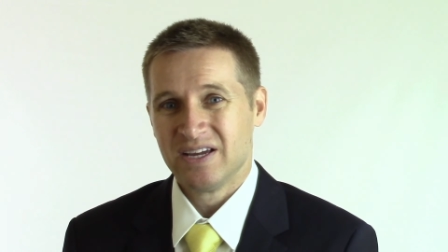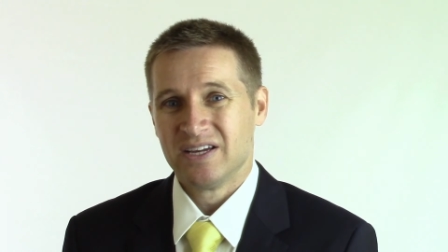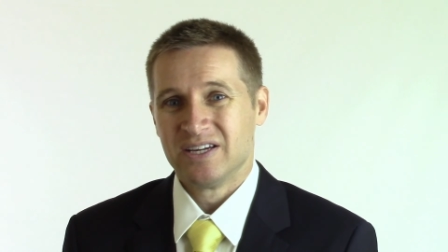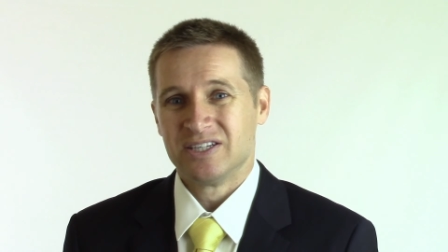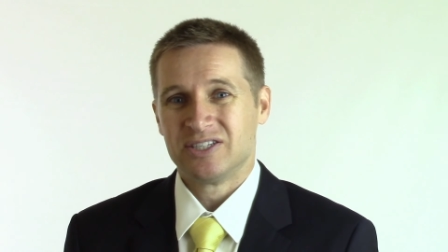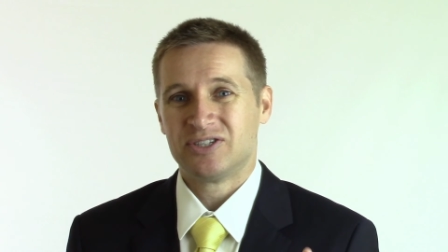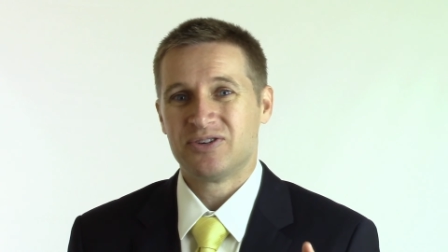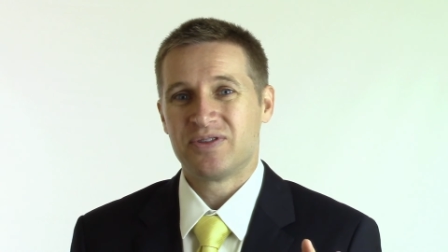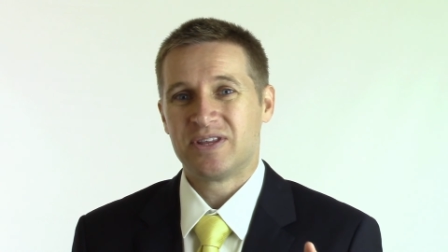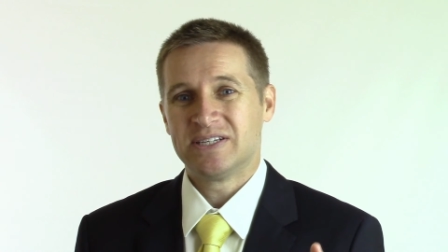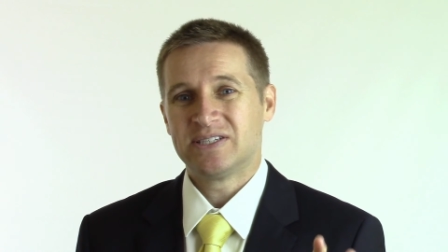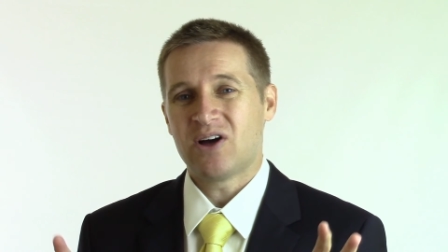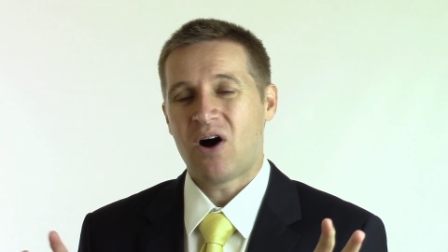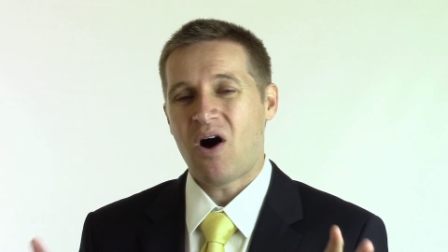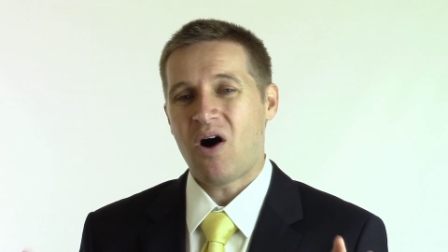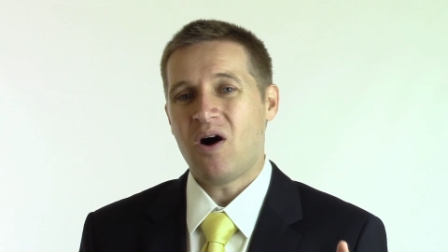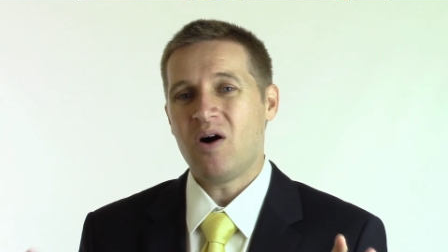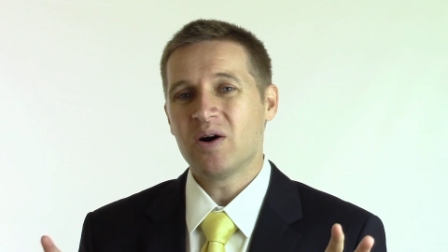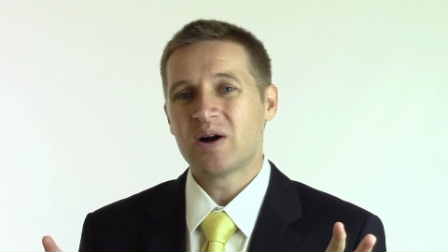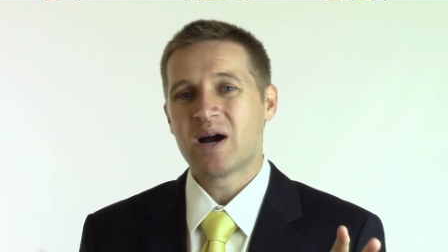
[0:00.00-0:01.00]
So this
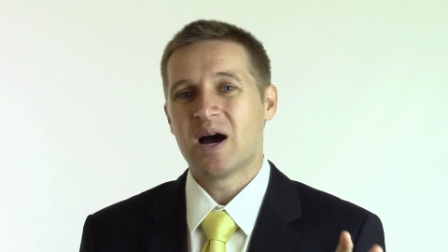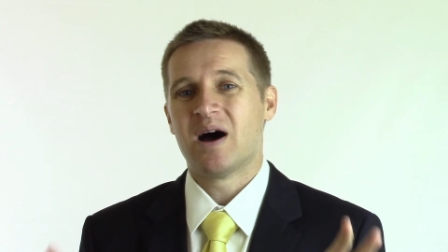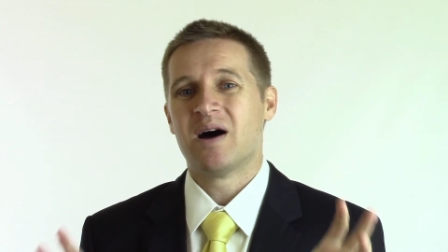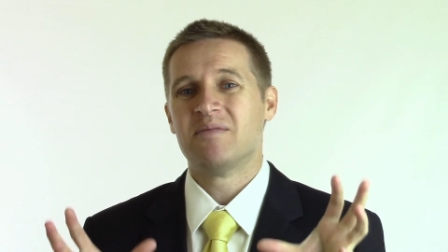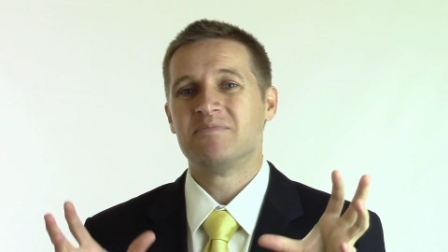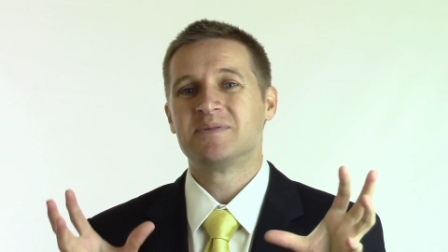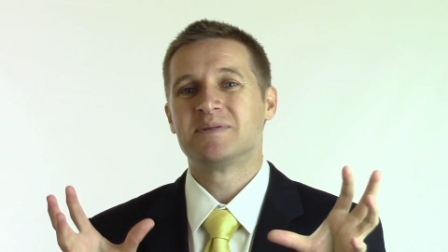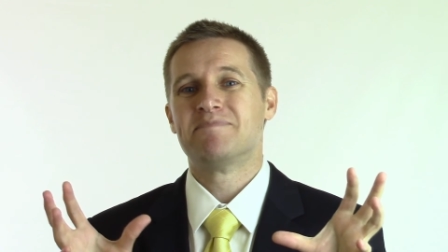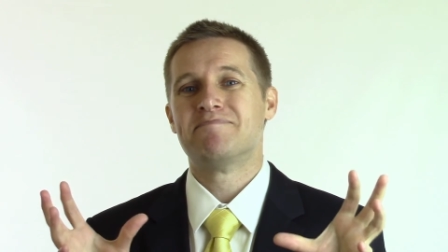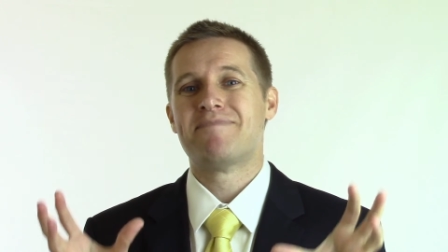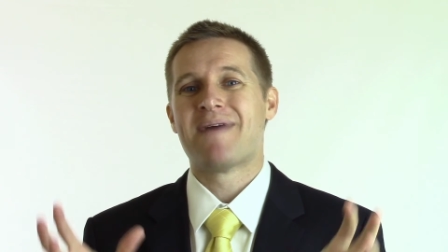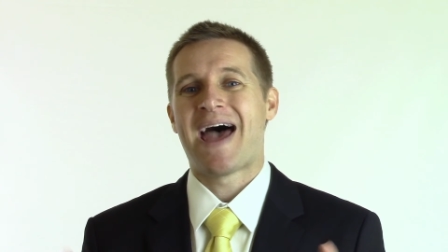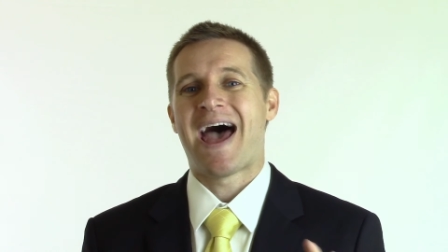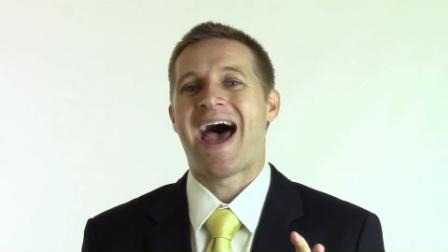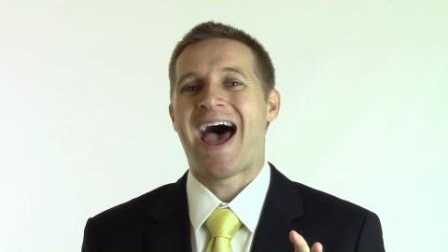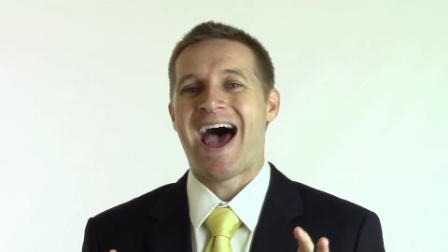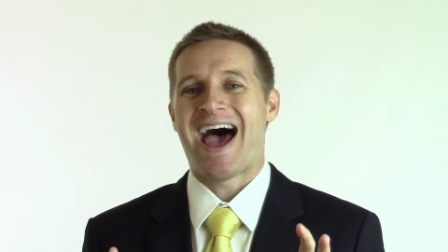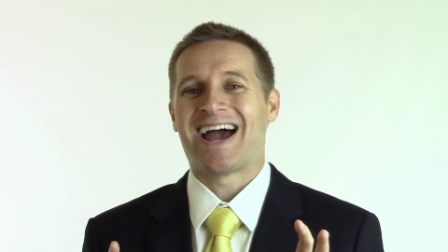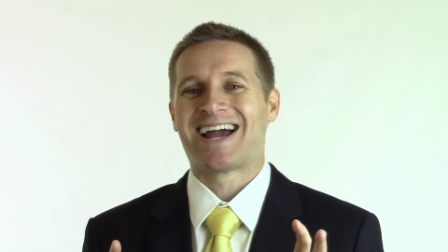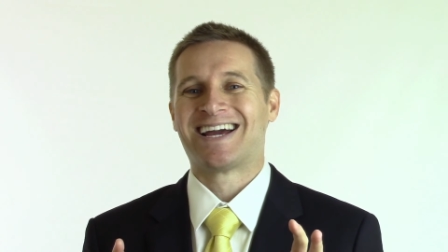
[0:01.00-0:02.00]
all comes
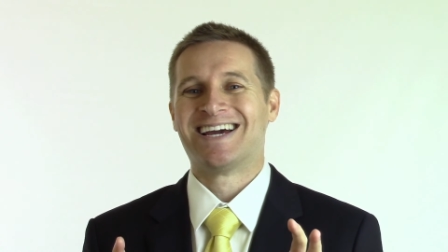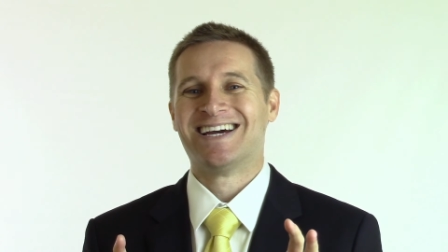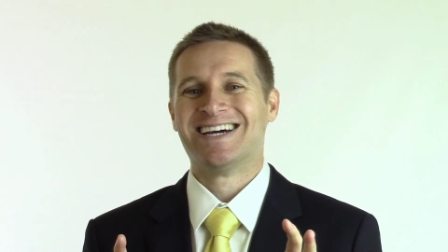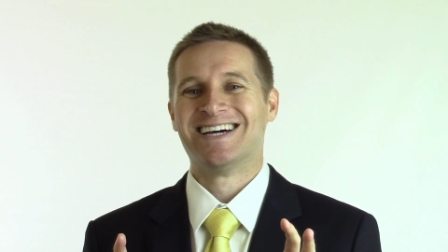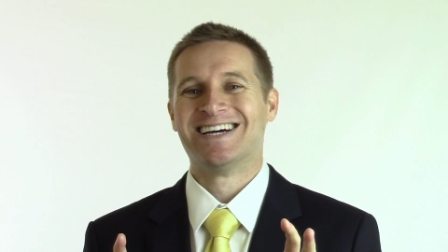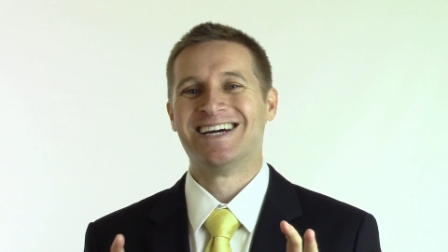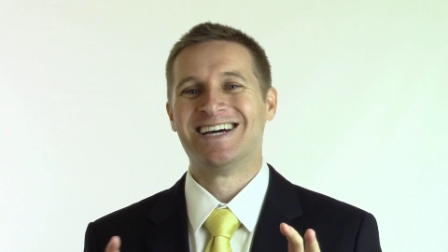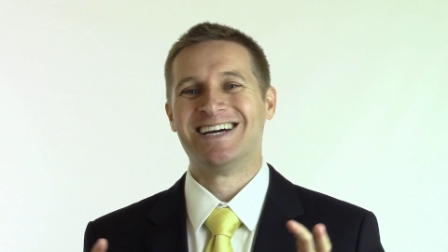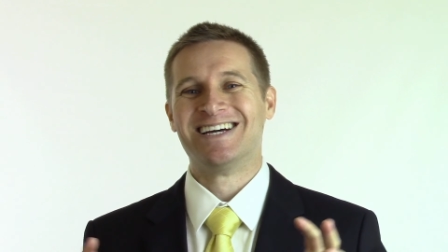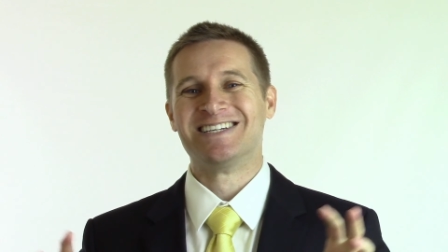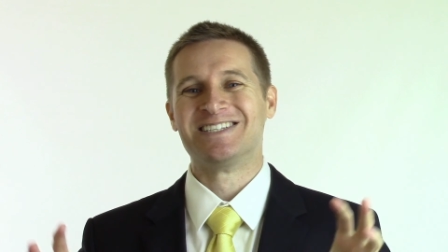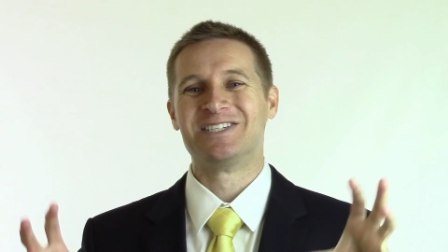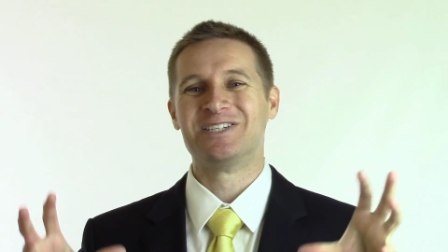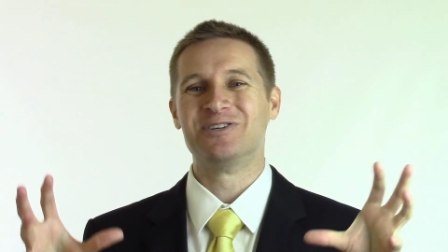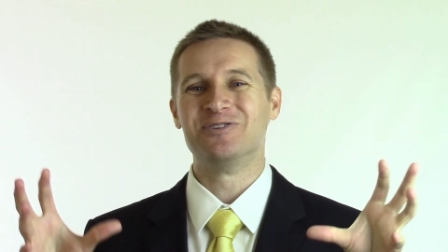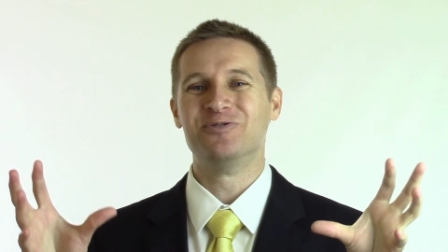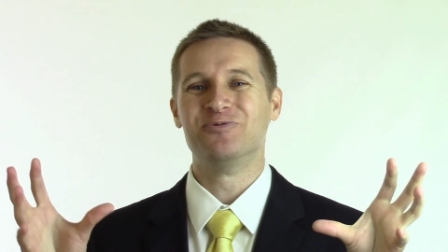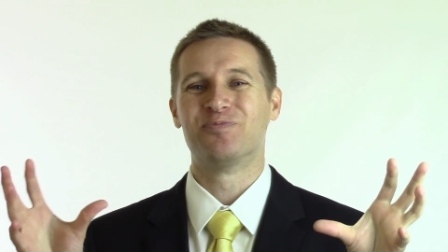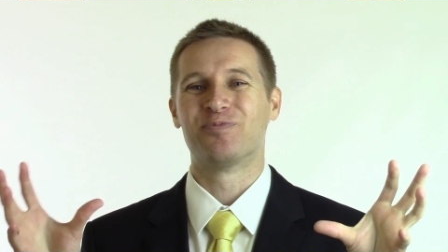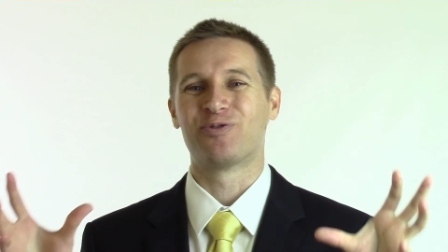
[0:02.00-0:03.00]
back
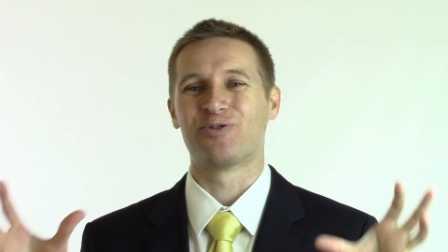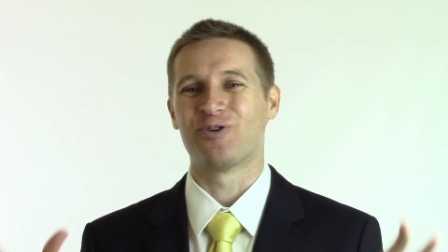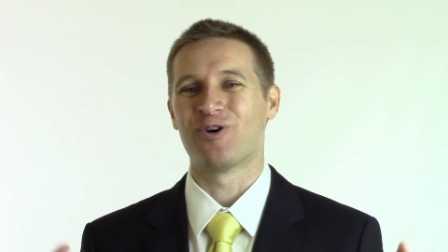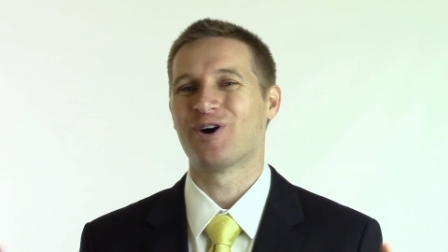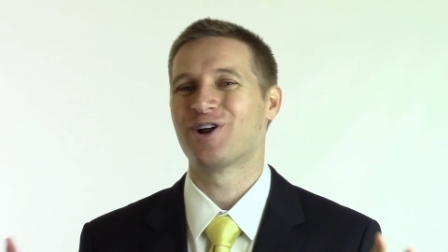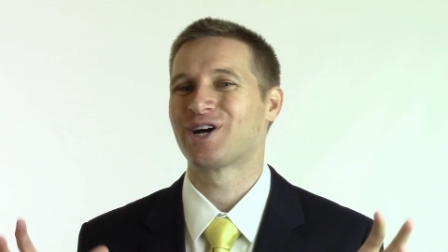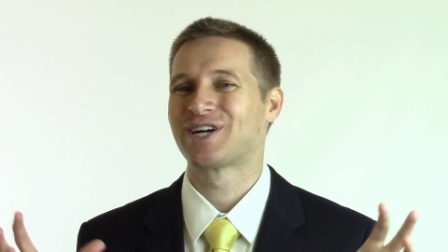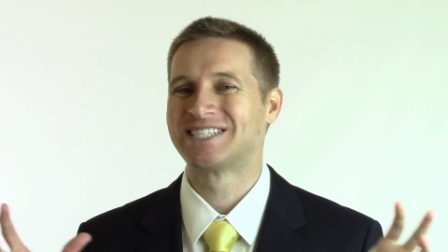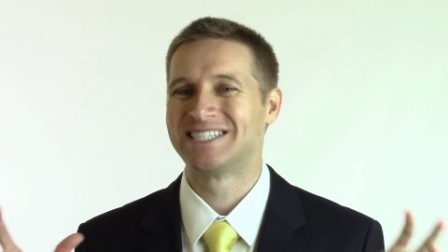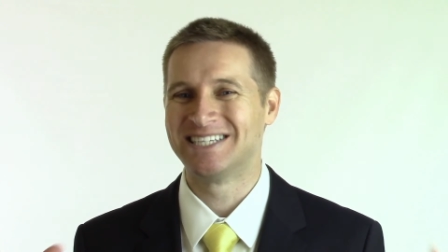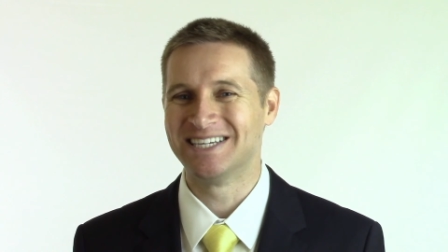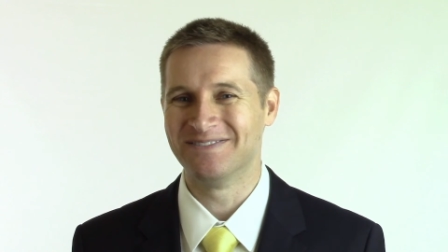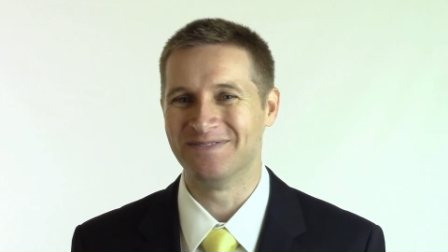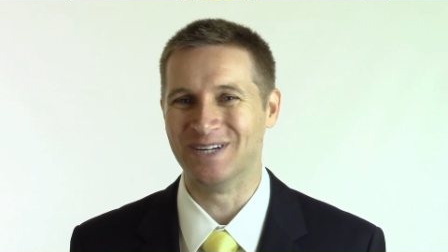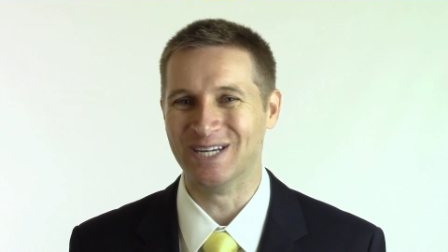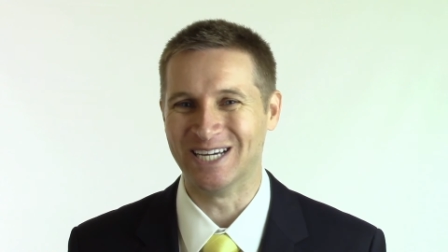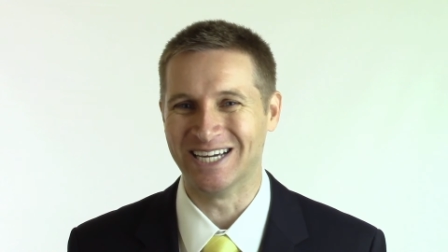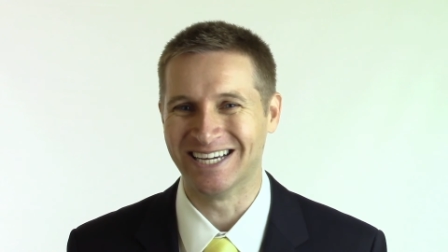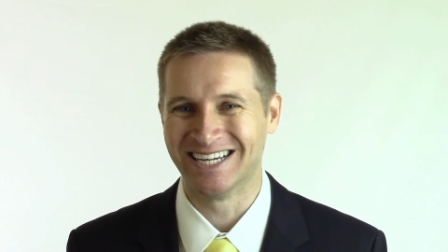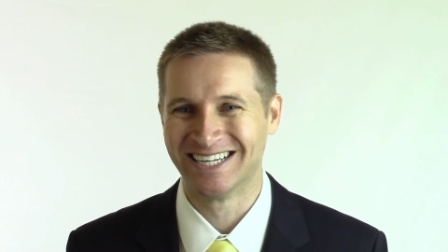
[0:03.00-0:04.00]
to
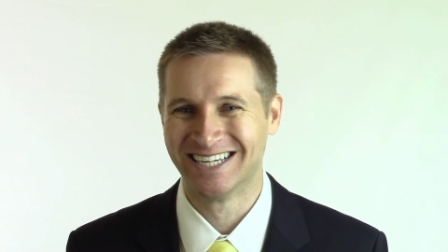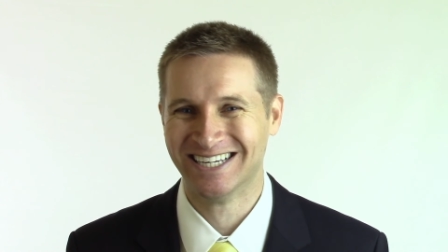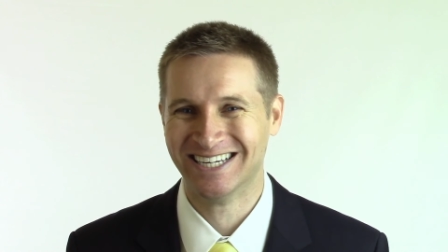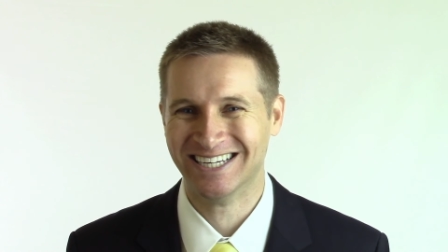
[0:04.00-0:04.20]
productivity.